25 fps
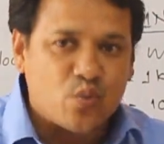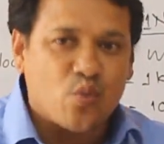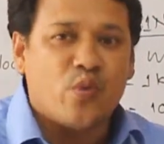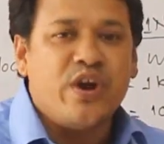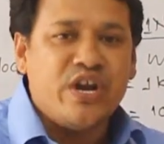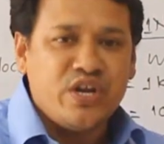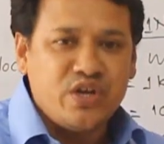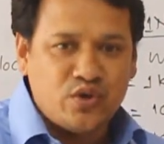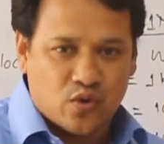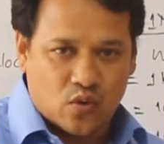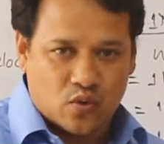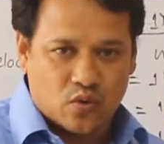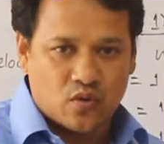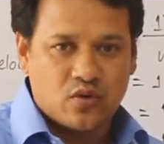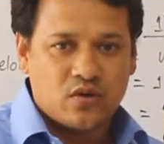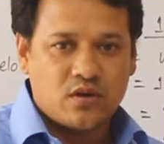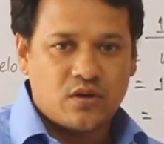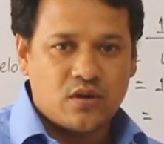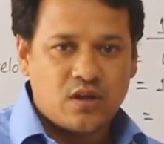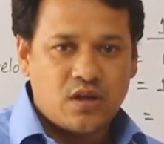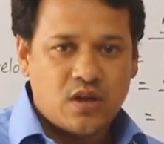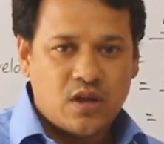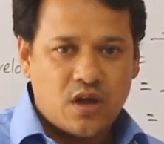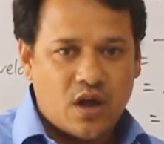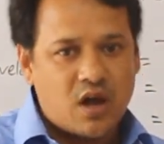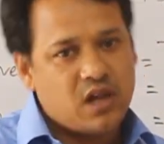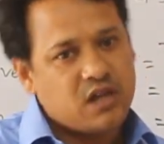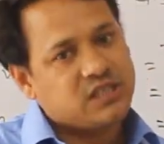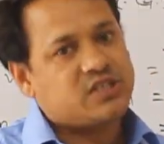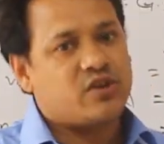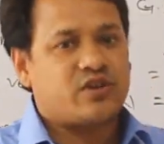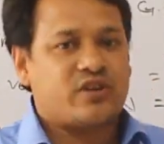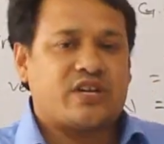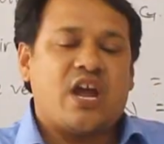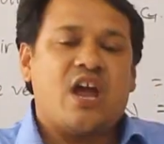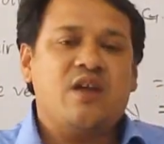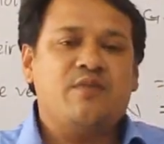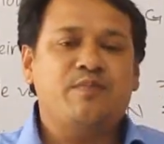window
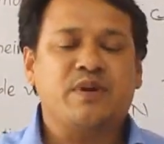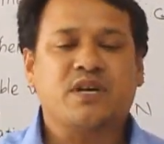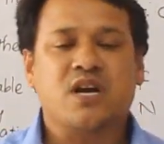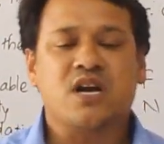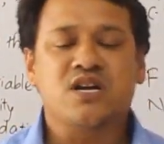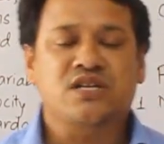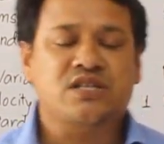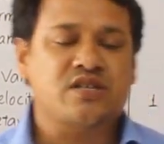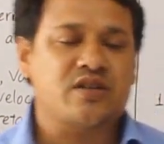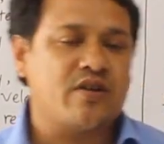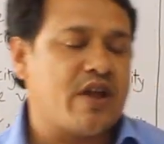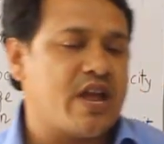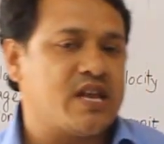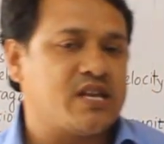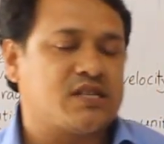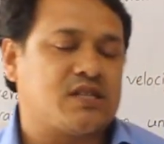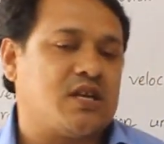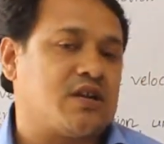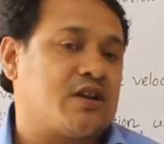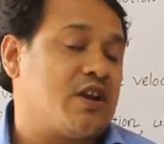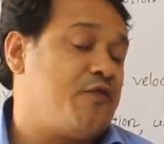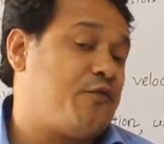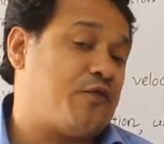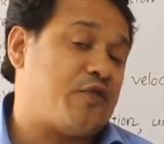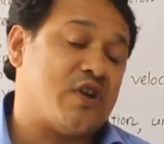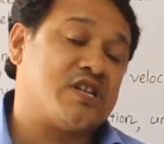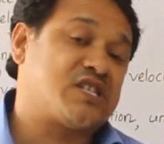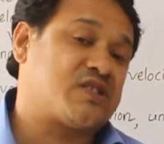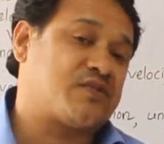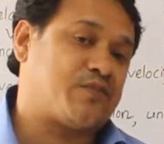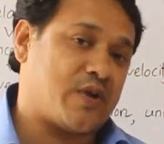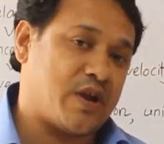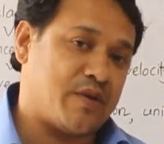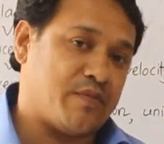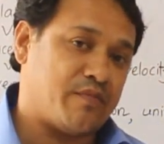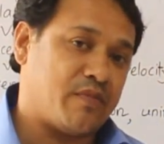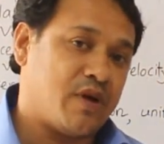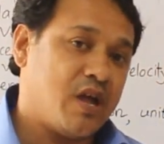also can be considered as the reference
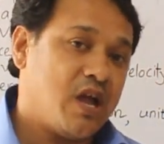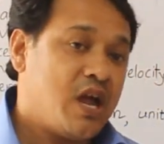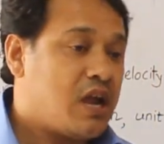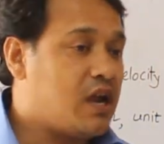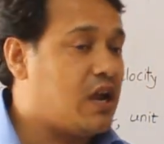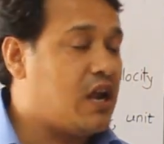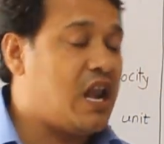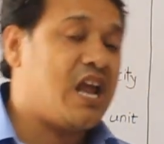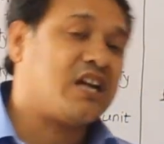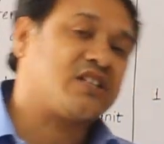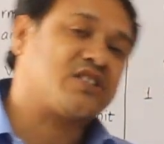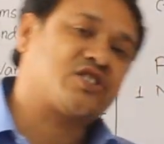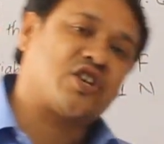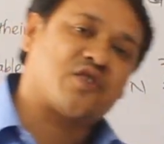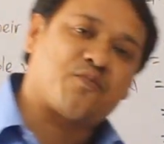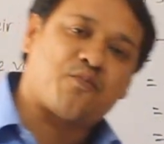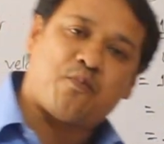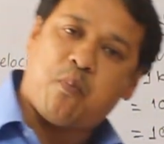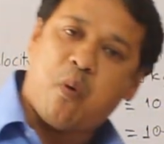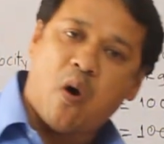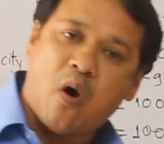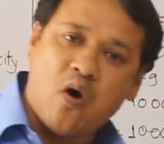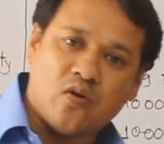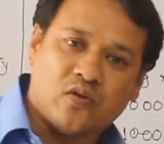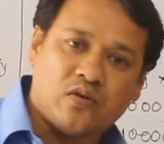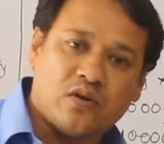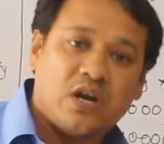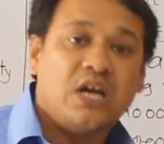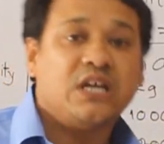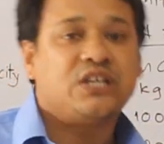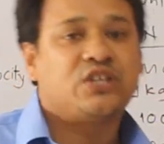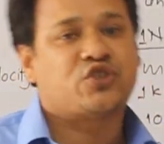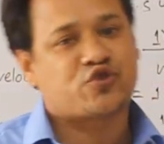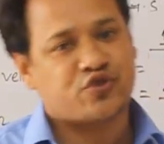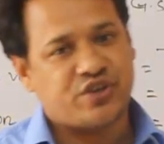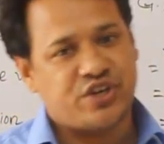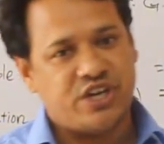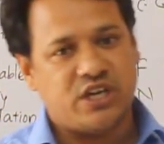frame. Electric pole,
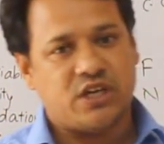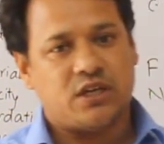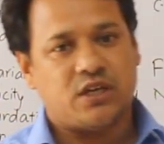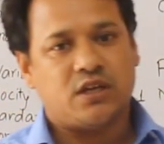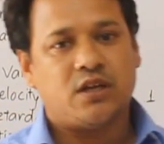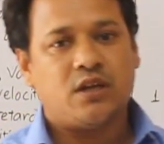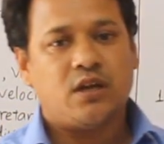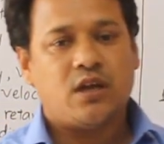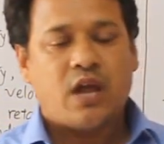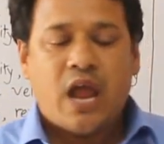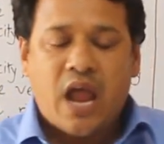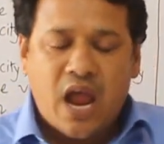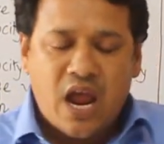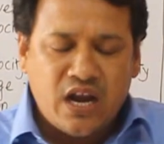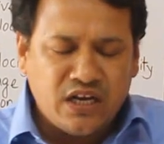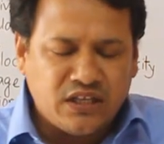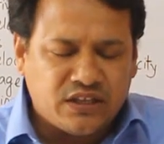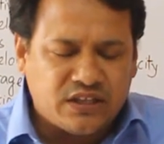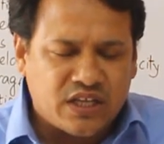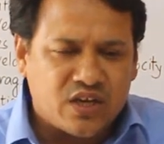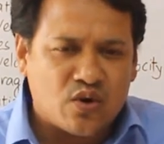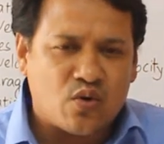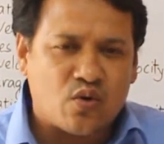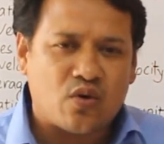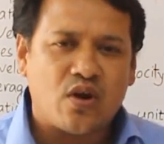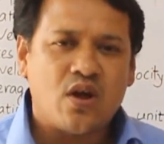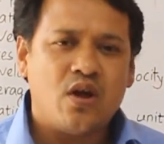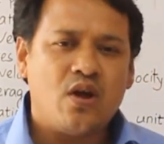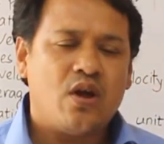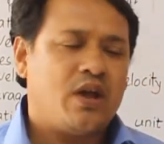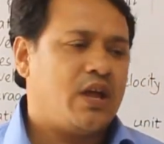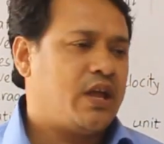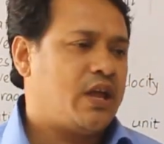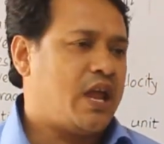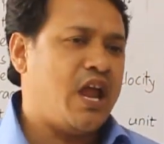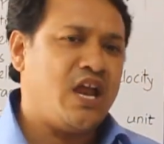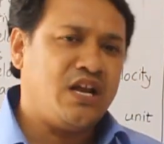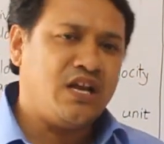tree, anything,
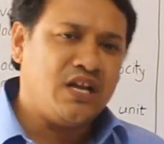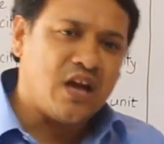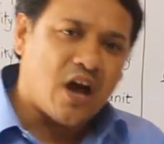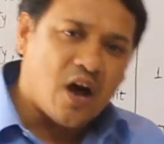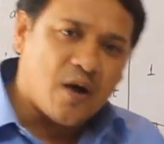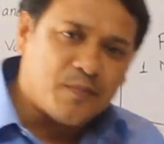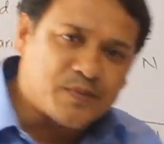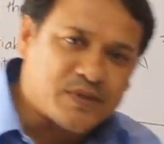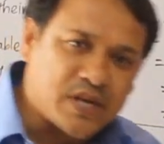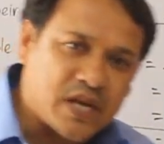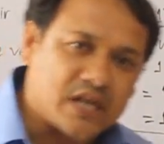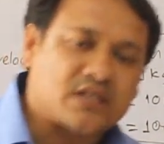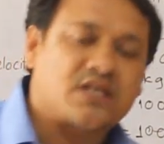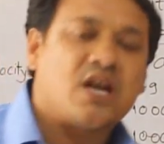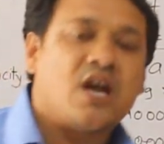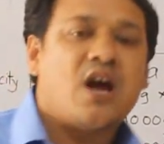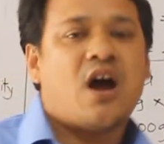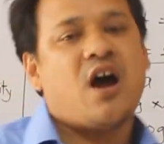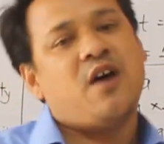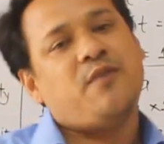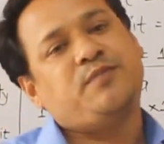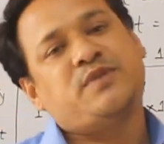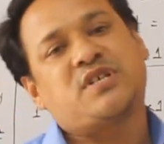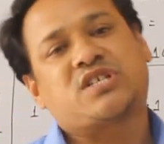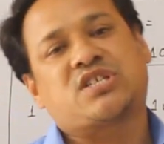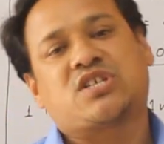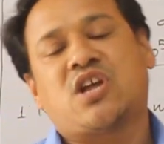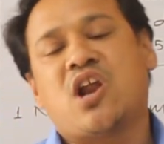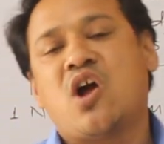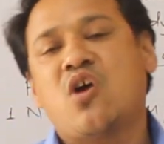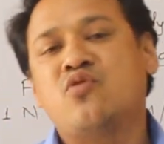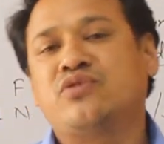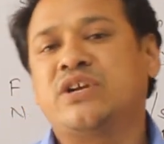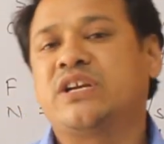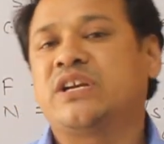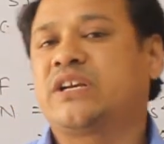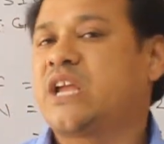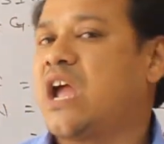any object of the
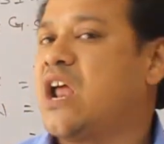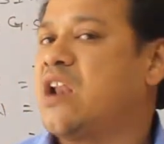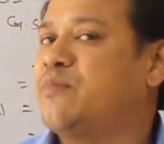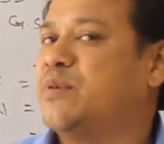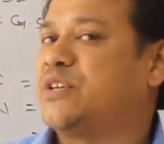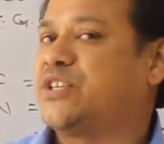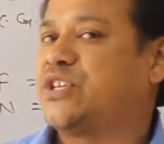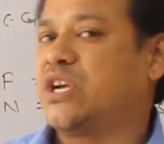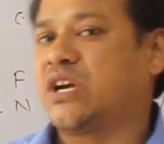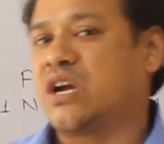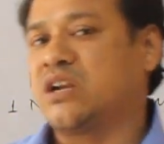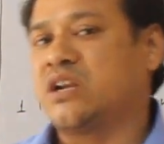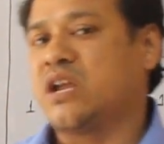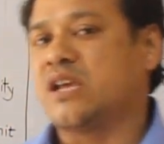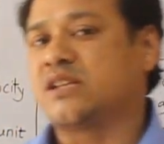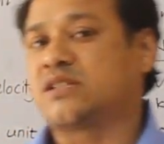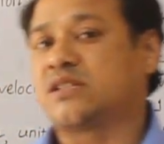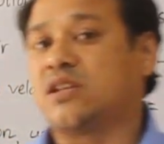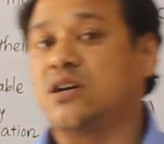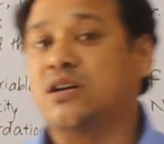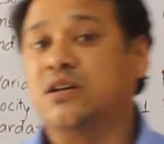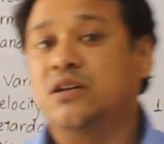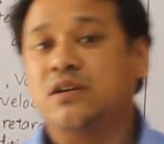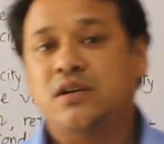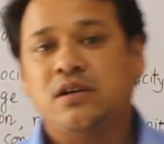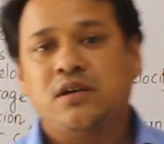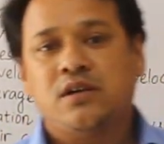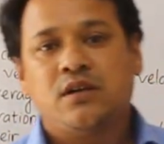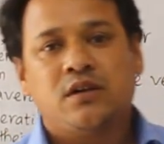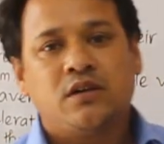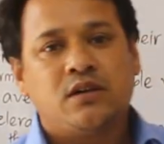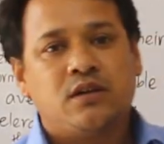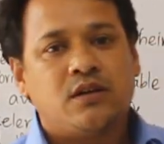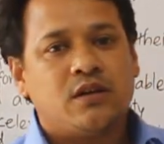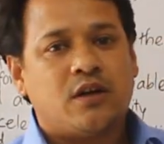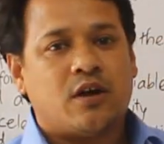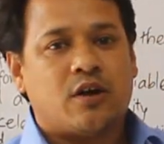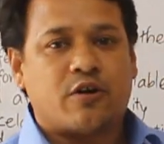surrounding can be taken as the
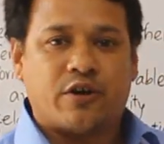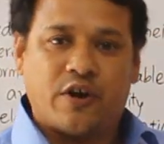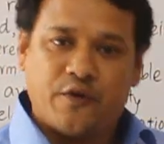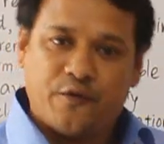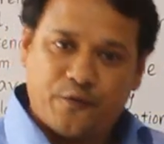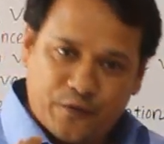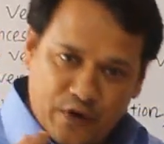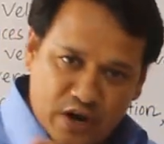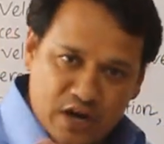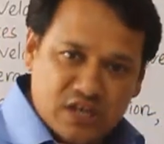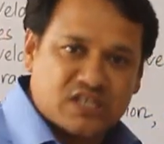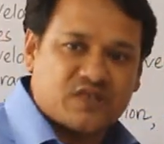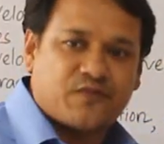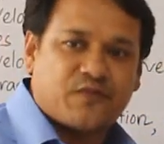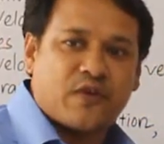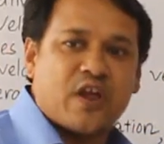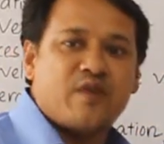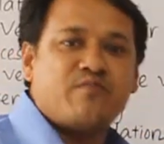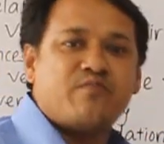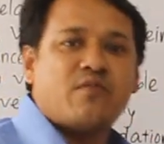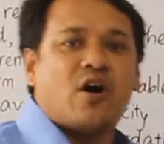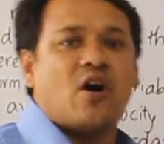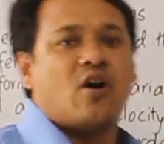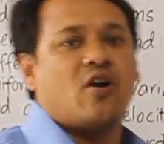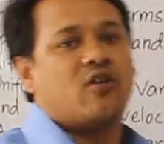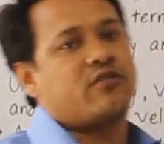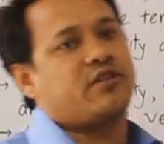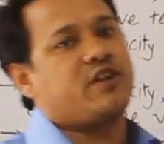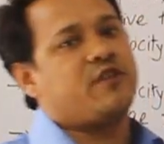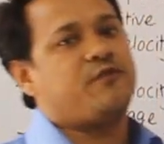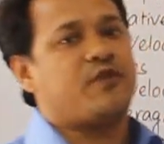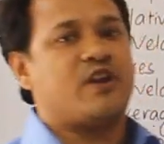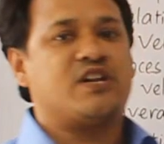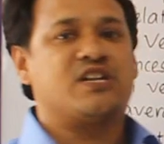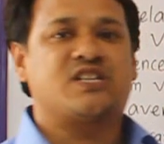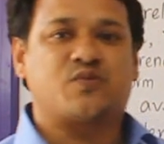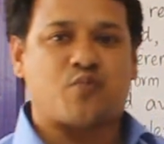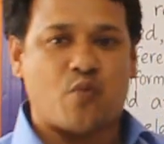reference frame or
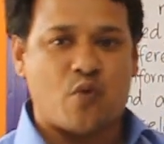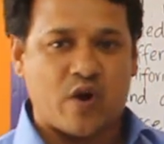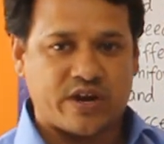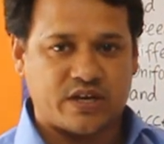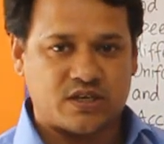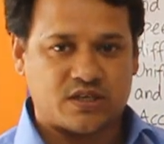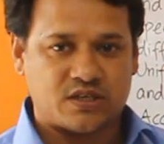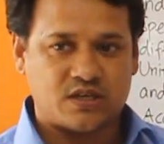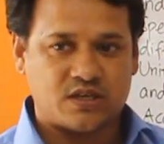reference point.